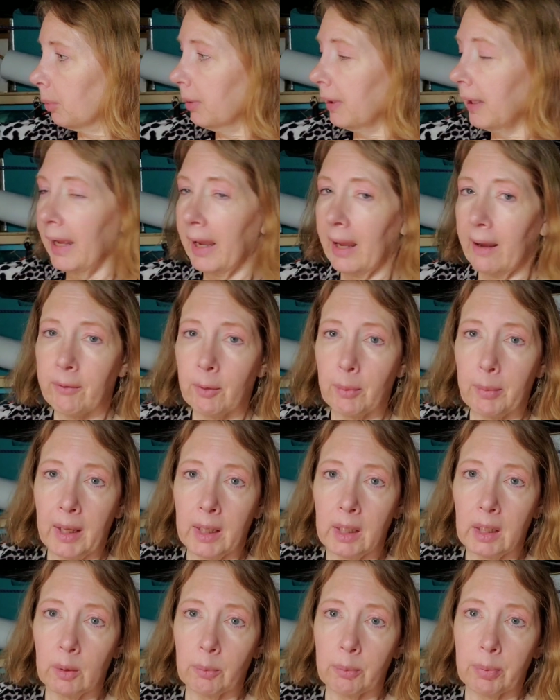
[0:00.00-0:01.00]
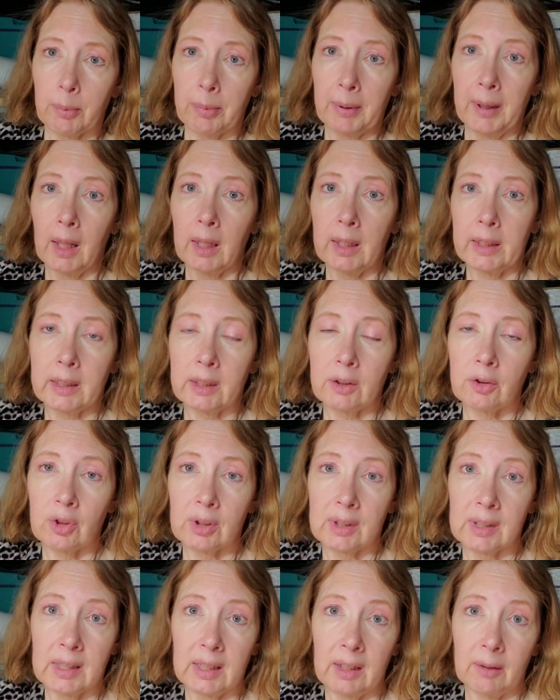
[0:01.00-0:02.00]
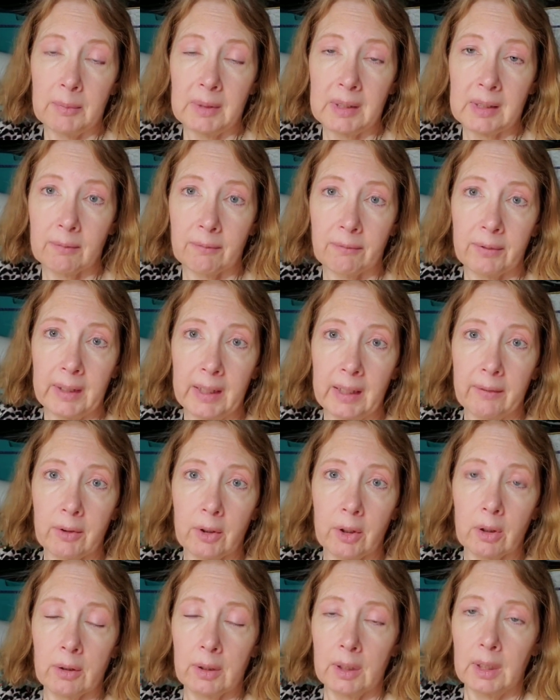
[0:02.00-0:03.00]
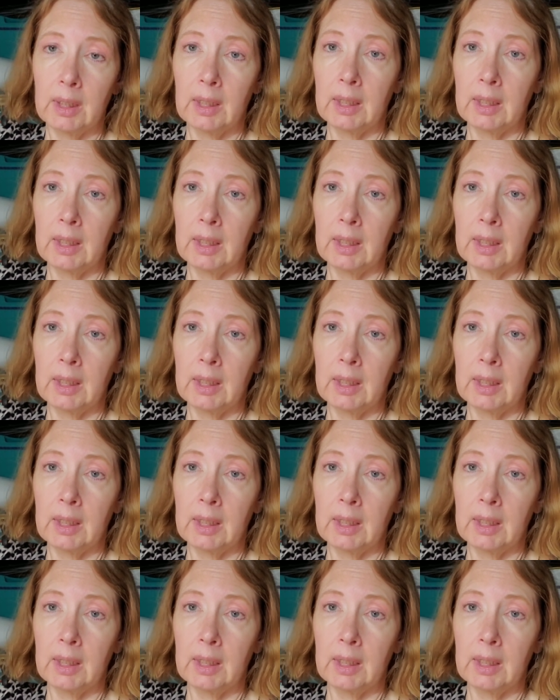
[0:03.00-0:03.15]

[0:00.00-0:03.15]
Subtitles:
I put a half a bottle of Propel in just to give me some flavor.